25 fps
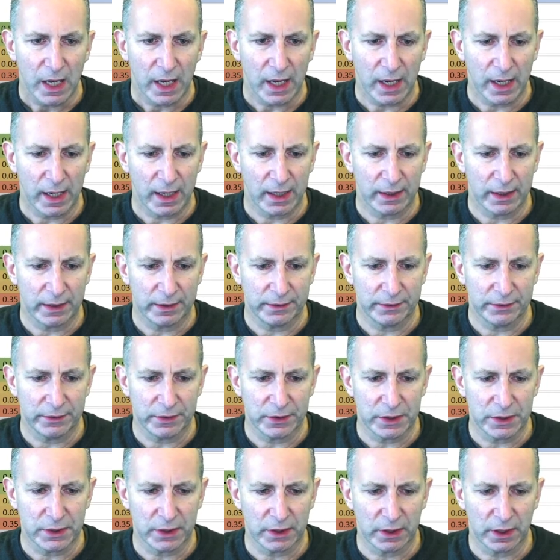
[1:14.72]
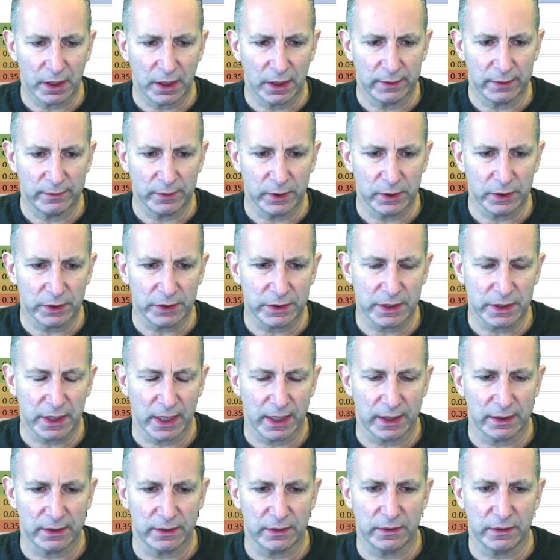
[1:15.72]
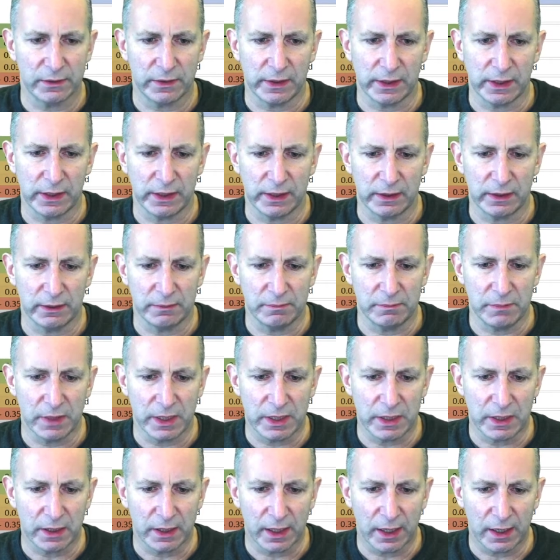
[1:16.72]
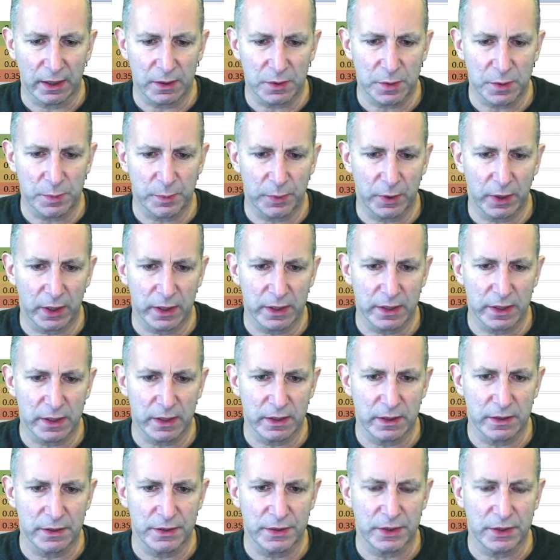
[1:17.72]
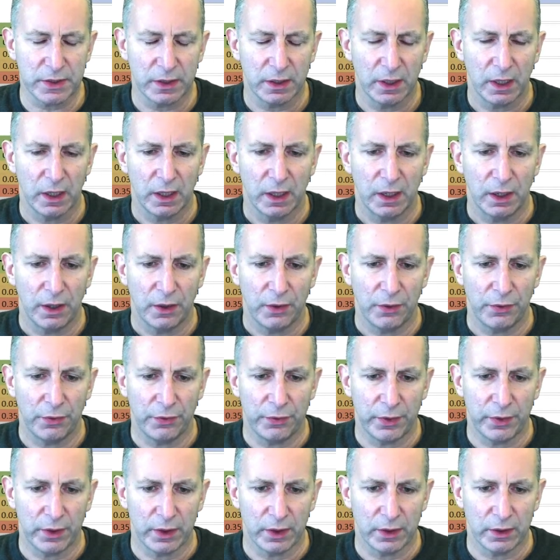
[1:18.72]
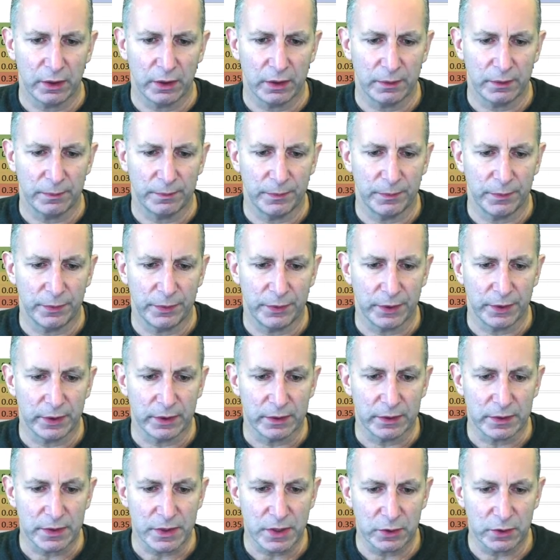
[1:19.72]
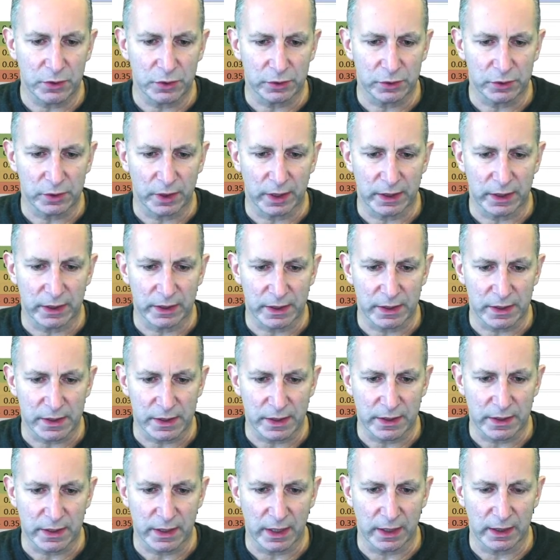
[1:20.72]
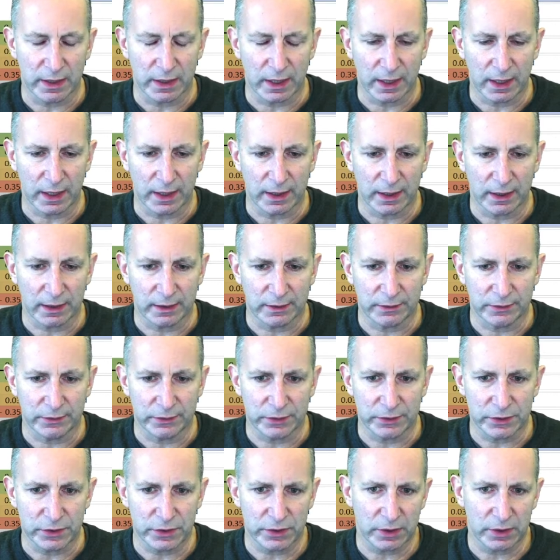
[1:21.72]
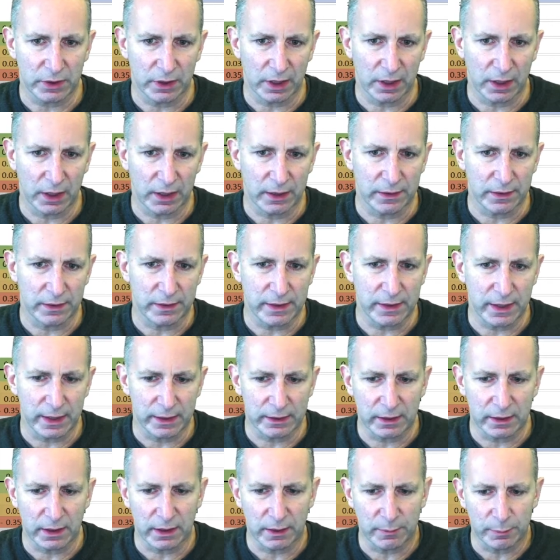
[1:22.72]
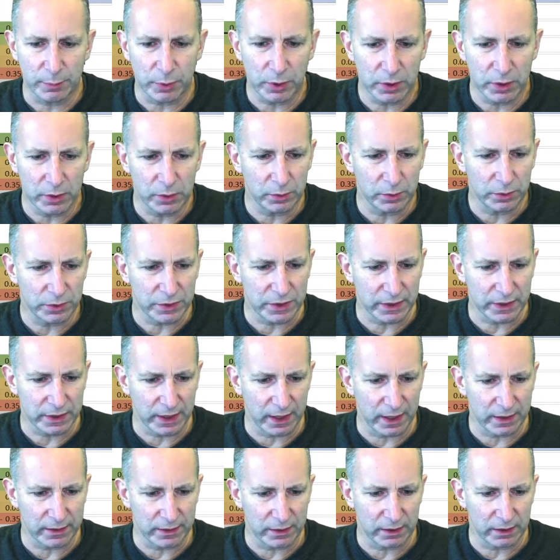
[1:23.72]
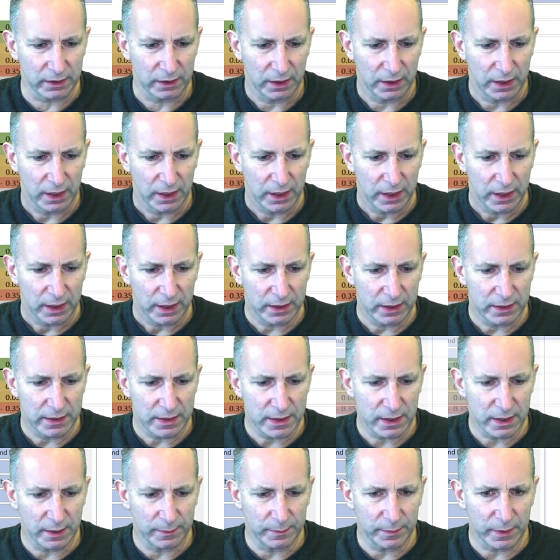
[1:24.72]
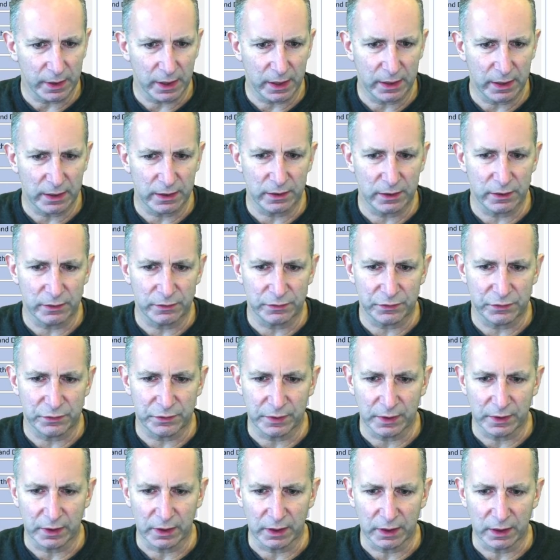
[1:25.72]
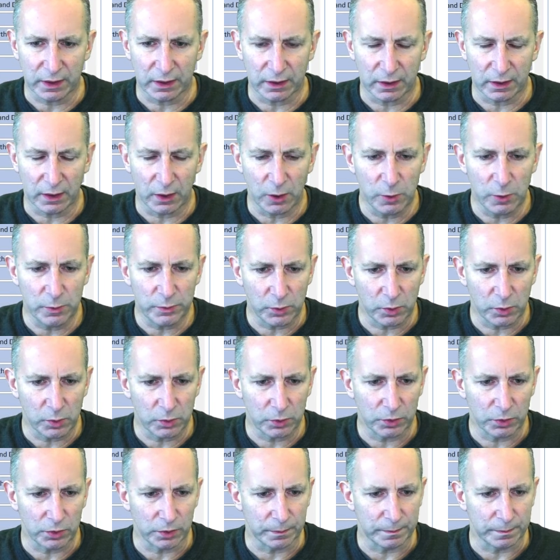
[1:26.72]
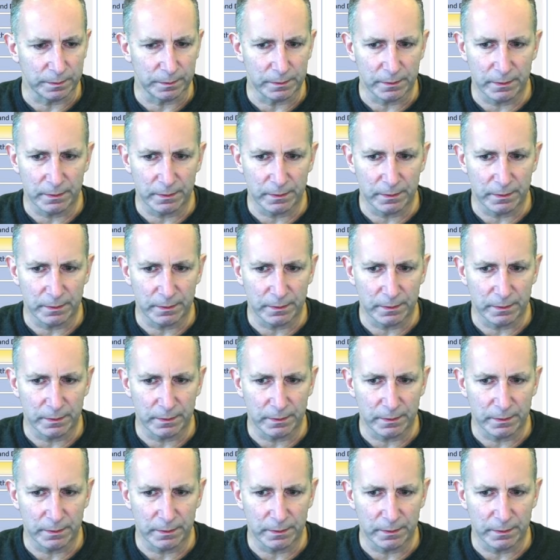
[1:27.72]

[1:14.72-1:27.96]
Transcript: And I've looked at the median house prices, the social grade, as I said, and then kind of put it all together in some kind of overall